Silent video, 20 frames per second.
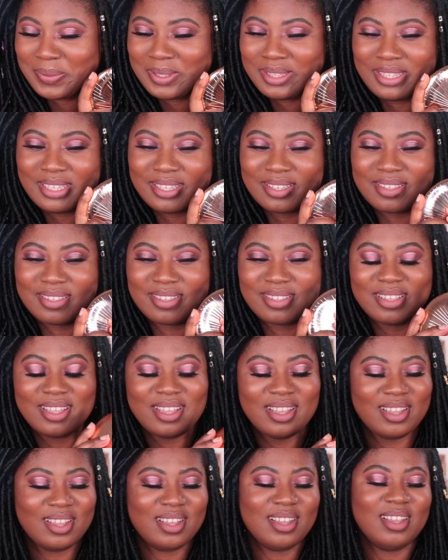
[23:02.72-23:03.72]
with this
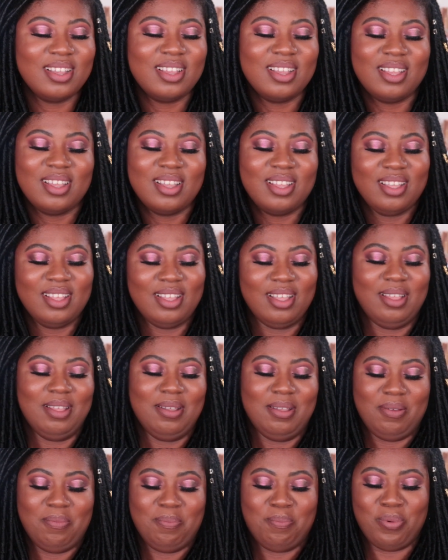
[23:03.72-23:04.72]

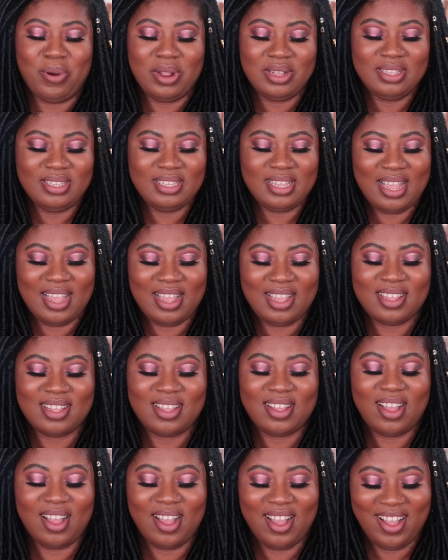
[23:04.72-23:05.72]
bronzer?
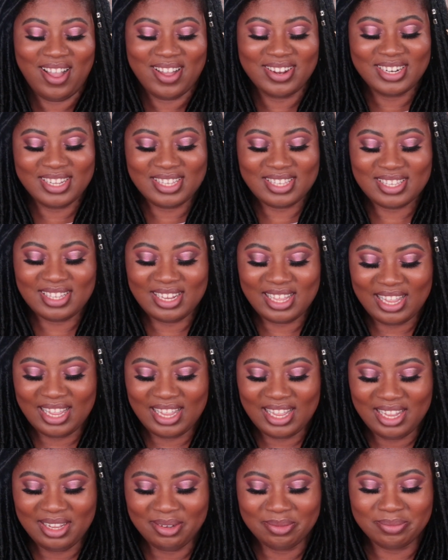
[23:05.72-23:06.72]

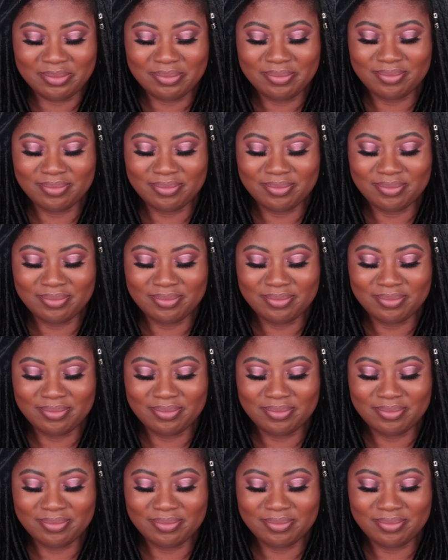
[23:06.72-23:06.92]
Honestly,